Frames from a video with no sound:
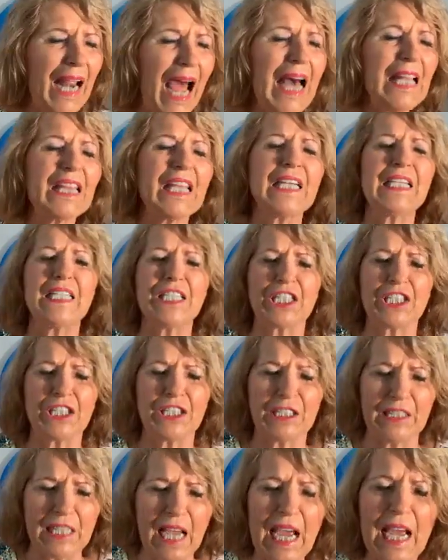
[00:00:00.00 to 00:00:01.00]
nothing is
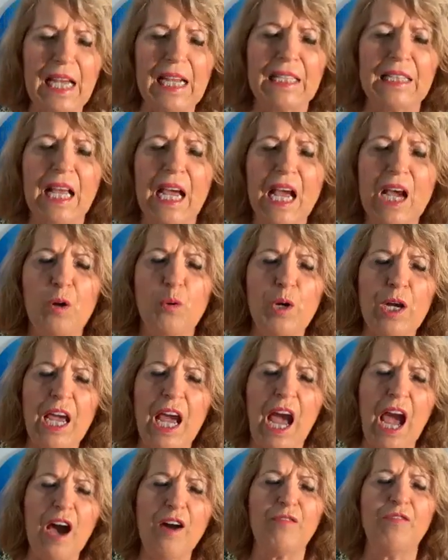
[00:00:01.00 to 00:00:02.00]
dead. We
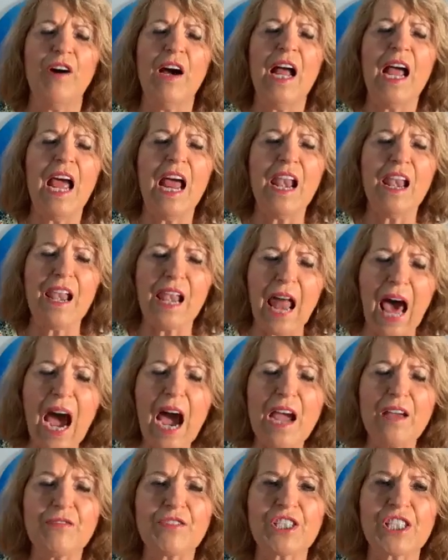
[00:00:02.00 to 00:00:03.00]
have
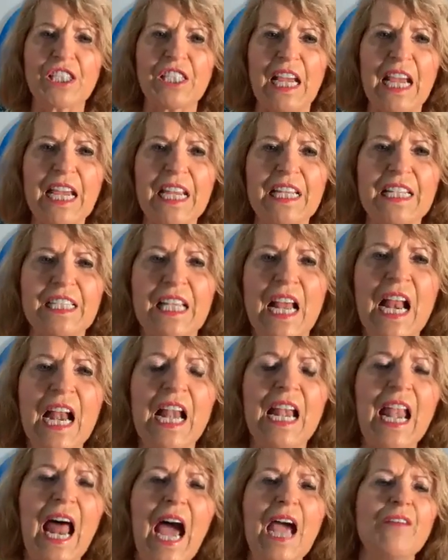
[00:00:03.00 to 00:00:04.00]
live saints
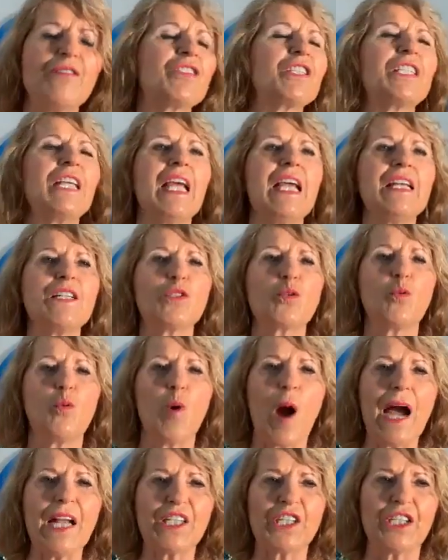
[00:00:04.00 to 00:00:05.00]

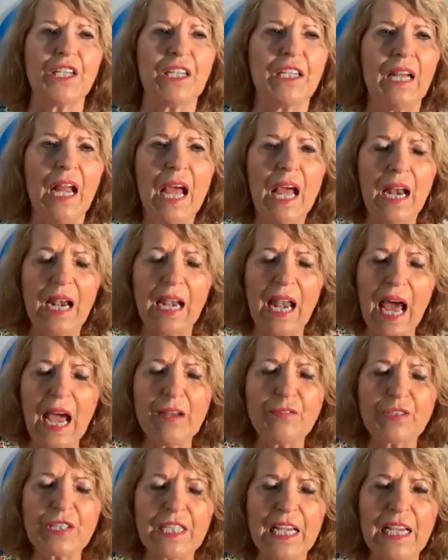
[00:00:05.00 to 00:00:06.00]
watching,
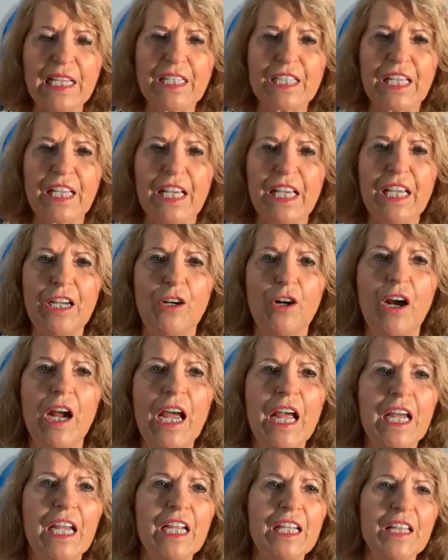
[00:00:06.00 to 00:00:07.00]
live saints here
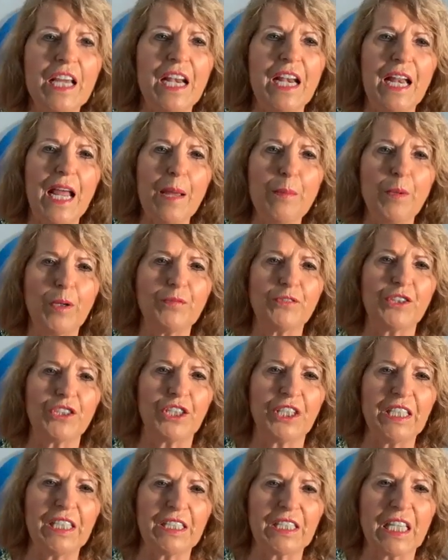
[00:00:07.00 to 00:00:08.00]
in the name of
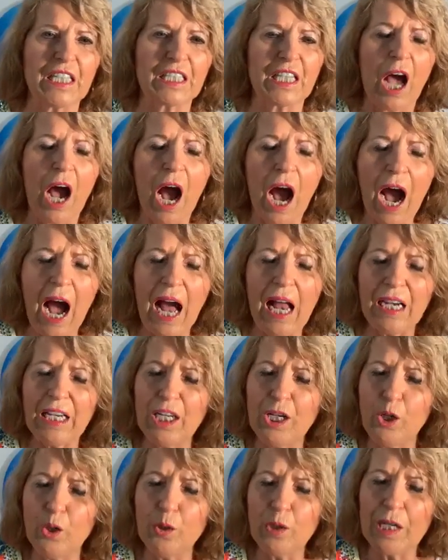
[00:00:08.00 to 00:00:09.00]
Jesus.
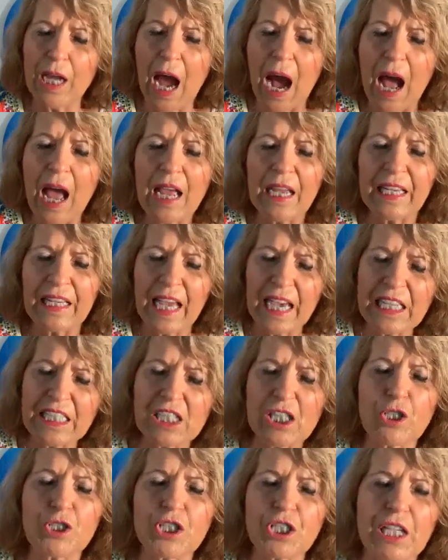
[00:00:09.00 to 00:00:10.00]
Hallelujah.
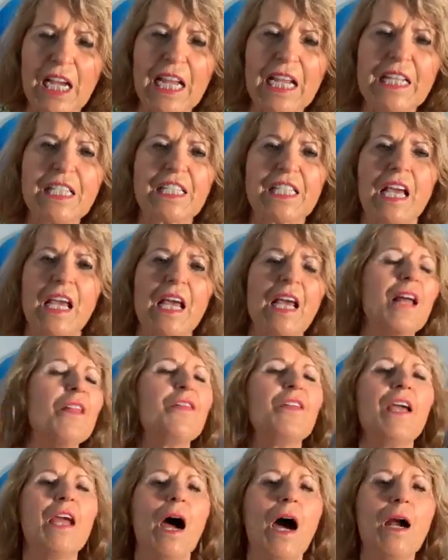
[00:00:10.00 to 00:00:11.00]
Yes, the saints,
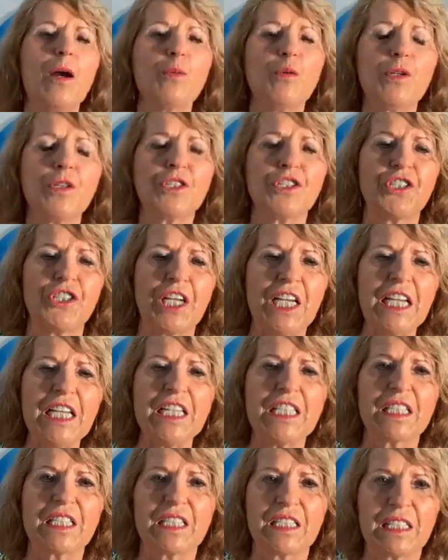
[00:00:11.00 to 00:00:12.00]
they are with
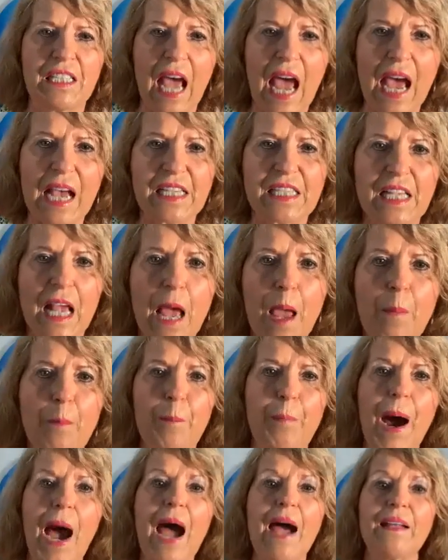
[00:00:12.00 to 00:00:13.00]
Jesus,
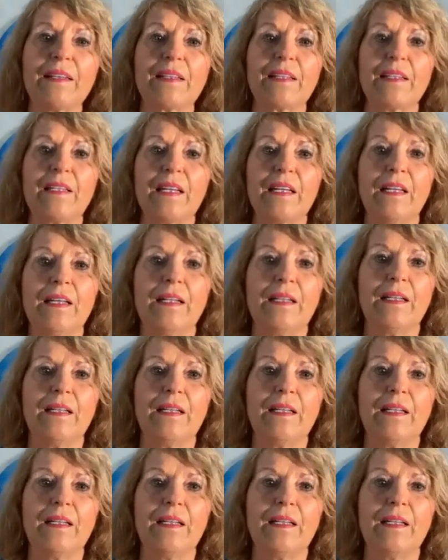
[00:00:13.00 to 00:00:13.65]
but